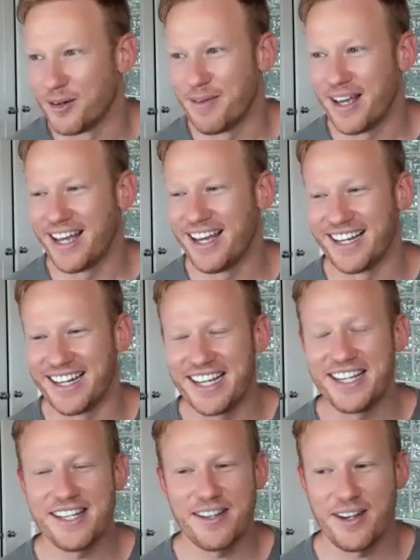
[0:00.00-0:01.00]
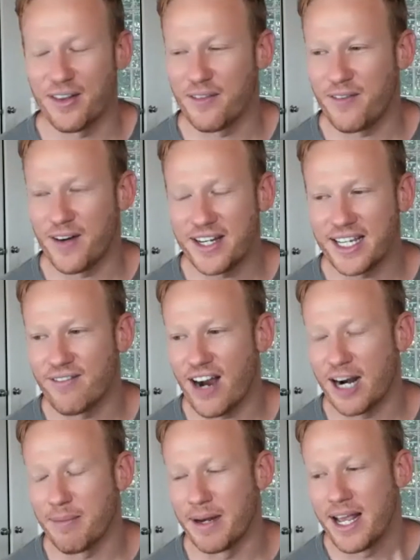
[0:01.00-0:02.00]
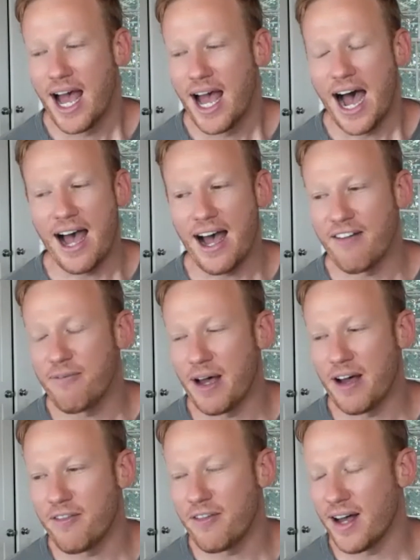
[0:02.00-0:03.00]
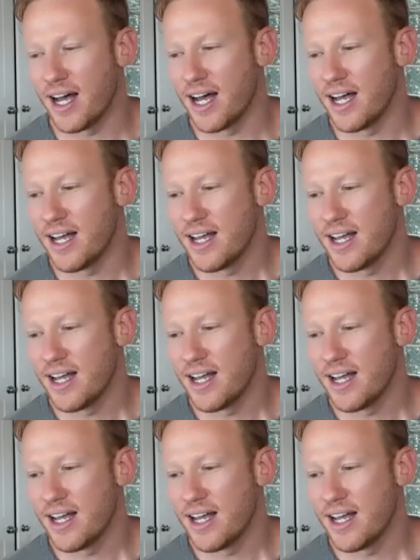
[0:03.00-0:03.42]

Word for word: man it, you know the funding environment i've, I've uh,